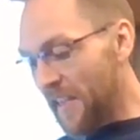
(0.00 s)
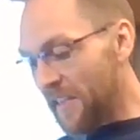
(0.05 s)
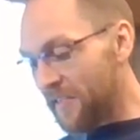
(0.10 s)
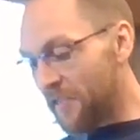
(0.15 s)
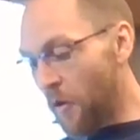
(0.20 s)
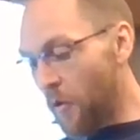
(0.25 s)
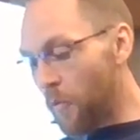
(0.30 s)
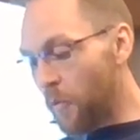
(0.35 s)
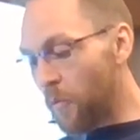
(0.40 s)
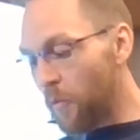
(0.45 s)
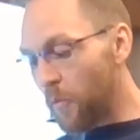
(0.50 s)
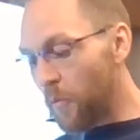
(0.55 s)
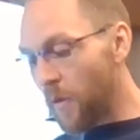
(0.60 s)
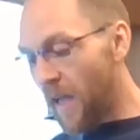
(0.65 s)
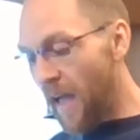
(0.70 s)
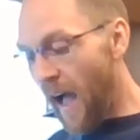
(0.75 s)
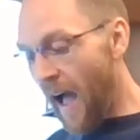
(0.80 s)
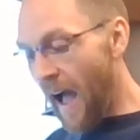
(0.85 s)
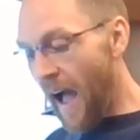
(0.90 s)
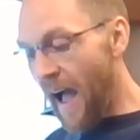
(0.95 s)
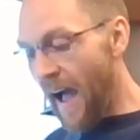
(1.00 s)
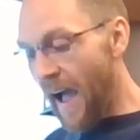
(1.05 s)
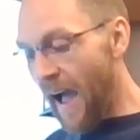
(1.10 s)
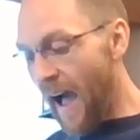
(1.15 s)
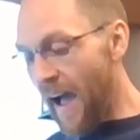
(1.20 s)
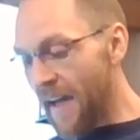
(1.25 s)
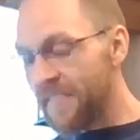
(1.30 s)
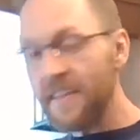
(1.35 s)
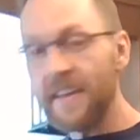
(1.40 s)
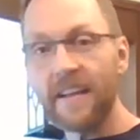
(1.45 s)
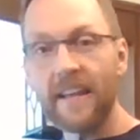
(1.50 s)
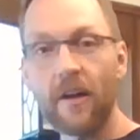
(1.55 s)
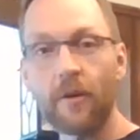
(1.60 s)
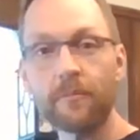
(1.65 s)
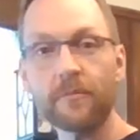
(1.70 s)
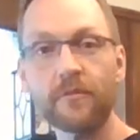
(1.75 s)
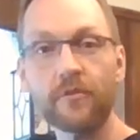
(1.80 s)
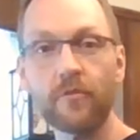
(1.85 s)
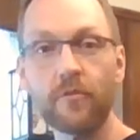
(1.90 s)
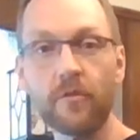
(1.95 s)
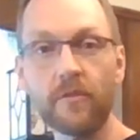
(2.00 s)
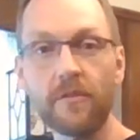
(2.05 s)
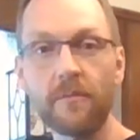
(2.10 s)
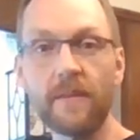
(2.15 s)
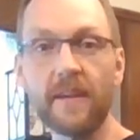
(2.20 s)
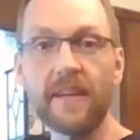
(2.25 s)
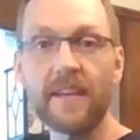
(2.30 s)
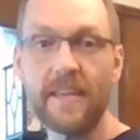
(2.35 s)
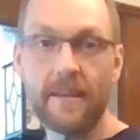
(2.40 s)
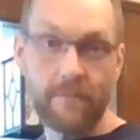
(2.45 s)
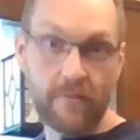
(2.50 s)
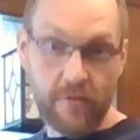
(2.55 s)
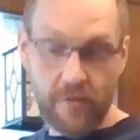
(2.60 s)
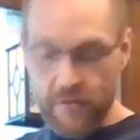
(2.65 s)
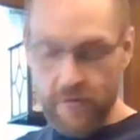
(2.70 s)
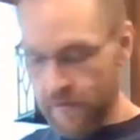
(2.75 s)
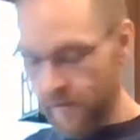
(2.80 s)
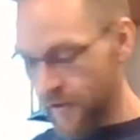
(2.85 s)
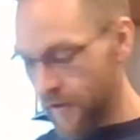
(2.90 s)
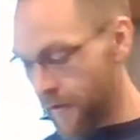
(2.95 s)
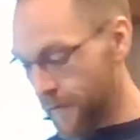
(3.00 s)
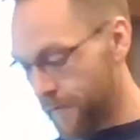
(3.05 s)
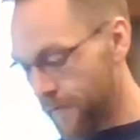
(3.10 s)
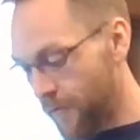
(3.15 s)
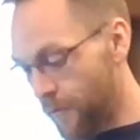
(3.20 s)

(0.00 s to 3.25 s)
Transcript: so I think it helps cook the meat, keep it juicy.